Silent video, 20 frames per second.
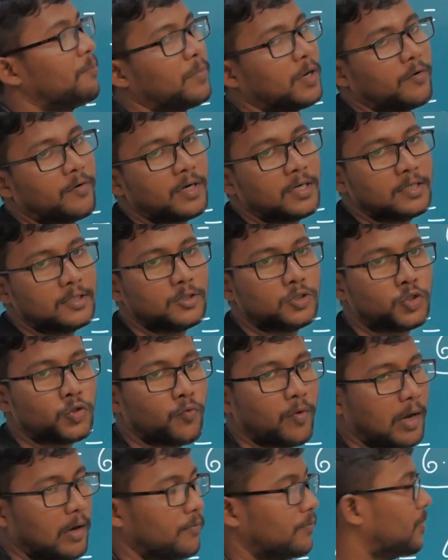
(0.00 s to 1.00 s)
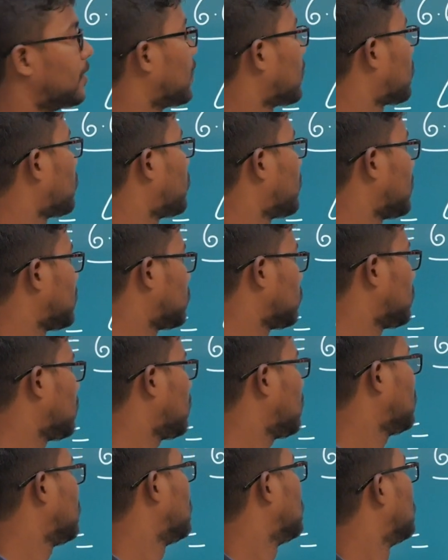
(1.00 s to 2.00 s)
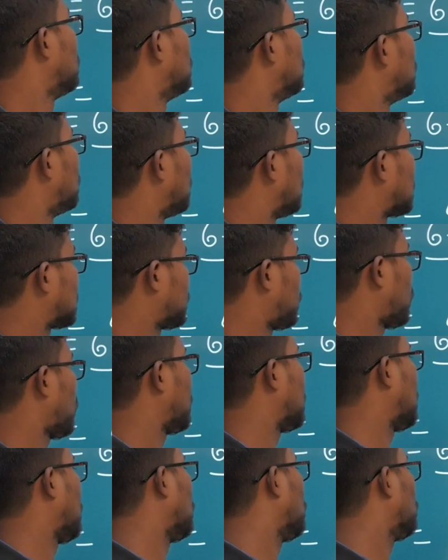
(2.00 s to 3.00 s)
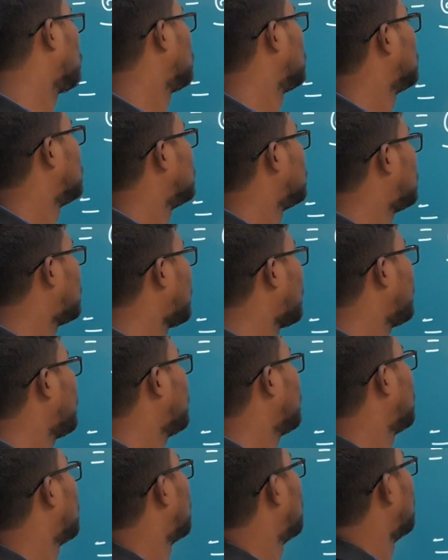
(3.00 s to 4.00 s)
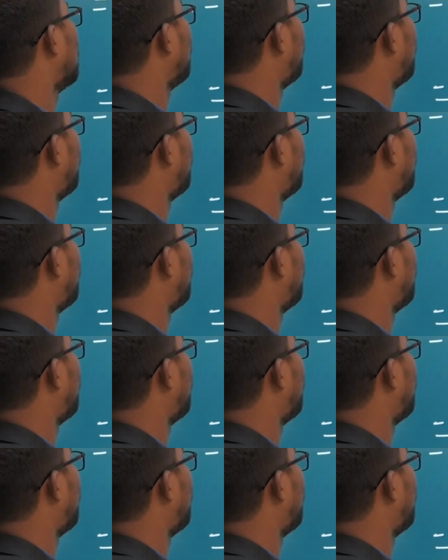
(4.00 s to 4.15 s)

power 12 according to the exponent law. Then if